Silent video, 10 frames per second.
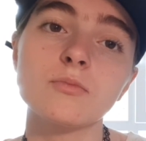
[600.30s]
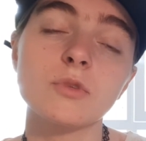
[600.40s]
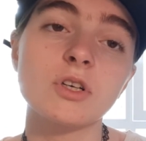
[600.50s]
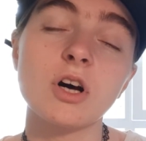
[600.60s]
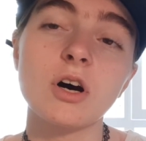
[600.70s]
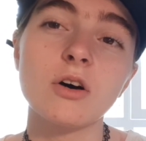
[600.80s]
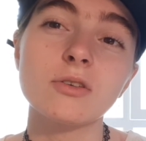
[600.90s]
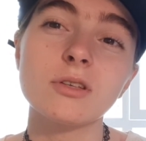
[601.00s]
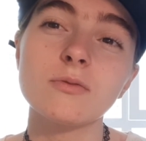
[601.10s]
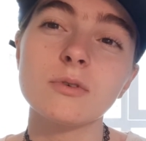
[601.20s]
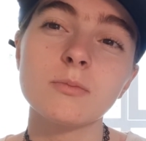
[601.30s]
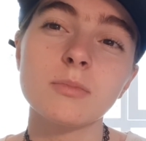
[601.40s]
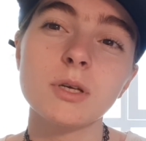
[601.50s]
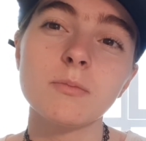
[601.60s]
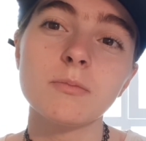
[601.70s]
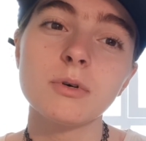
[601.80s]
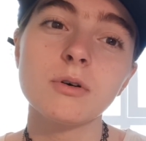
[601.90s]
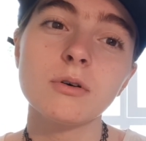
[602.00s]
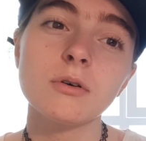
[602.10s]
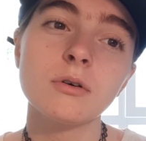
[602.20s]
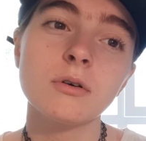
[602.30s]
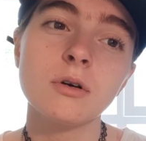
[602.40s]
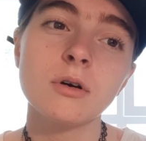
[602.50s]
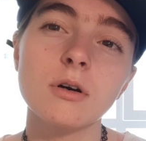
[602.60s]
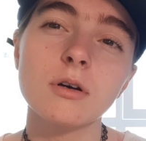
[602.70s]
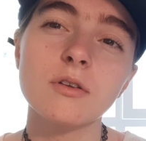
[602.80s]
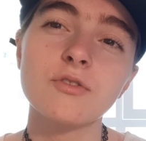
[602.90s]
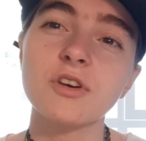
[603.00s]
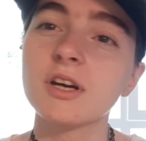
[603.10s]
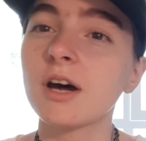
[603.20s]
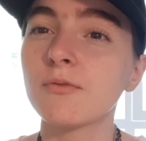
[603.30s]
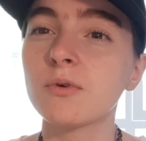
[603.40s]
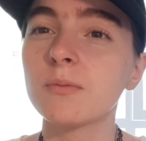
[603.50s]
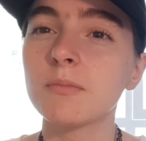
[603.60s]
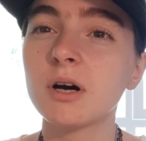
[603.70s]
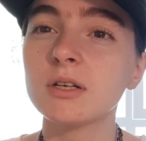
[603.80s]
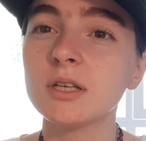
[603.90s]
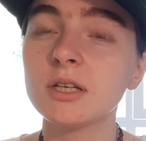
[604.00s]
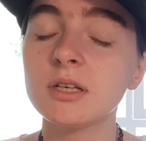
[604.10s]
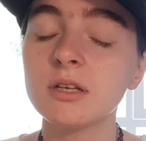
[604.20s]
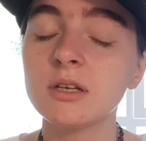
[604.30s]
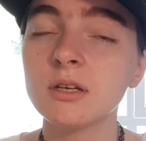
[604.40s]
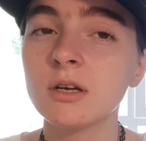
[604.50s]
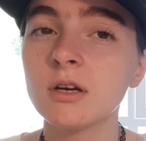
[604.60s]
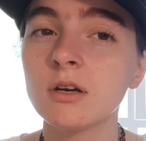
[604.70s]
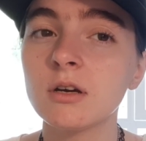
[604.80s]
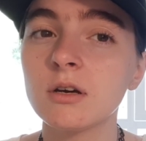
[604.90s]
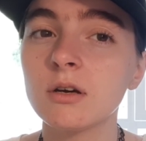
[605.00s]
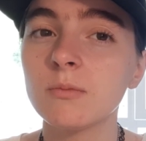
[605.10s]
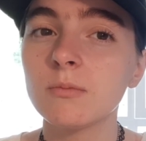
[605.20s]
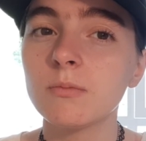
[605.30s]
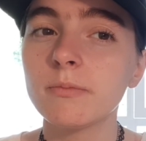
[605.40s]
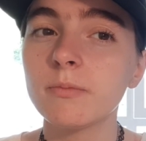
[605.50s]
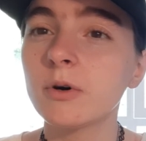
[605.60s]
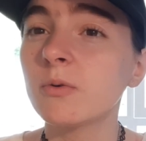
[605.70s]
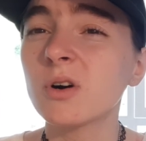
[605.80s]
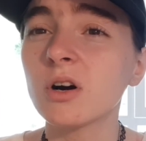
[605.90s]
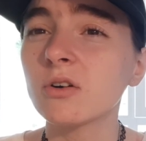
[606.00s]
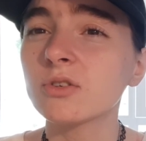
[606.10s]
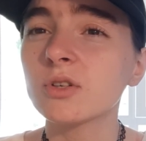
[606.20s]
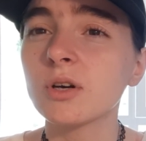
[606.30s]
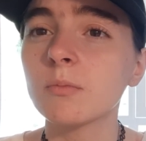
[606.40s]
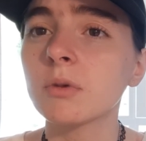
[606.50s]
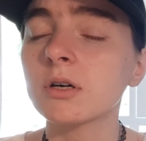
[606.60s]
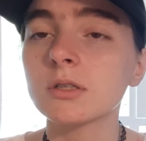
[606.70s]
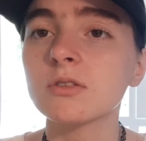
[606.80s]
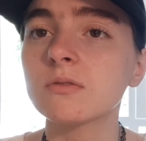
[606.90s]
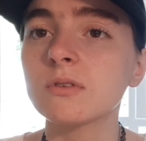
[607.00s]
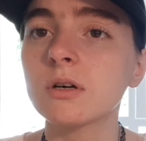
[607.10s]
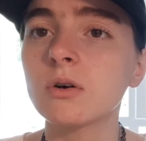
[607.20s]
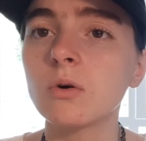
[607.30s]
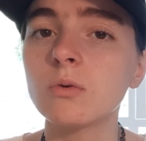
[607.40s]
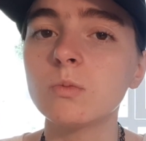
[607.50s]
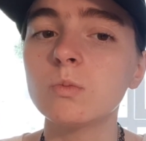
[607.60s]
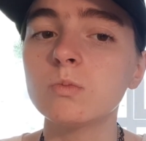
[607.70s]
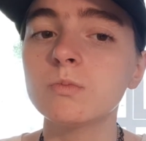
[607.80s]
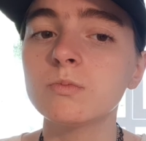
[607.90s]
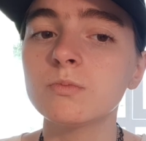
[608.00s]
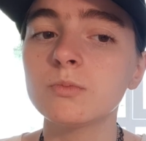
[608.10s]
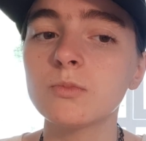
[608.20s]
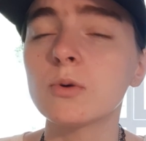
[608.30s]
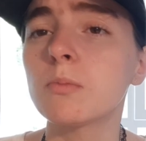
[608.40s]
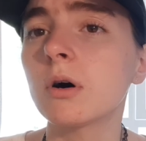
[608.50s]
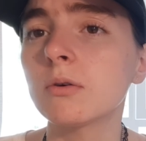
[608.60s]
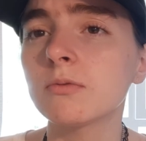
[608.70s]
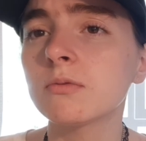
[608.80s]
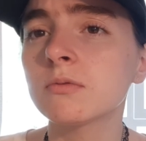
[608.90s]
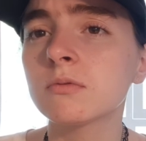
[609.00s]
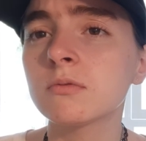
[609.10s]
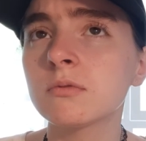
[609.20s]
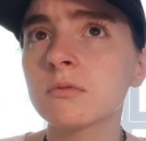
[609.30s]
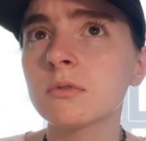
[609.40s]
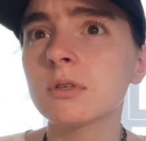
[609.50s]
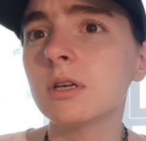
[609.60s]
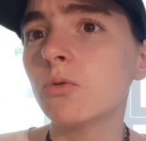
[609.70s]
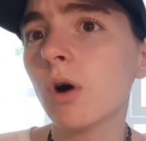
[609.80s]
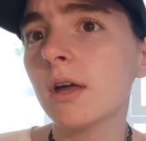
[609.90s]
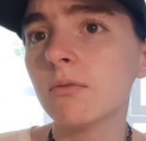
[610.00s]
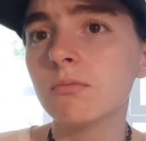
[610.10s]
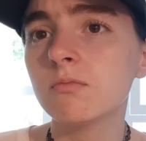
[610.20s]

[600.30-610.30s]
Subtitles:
We're not all different people because we have one body, but we're also not parts of a whole. We're both in a way.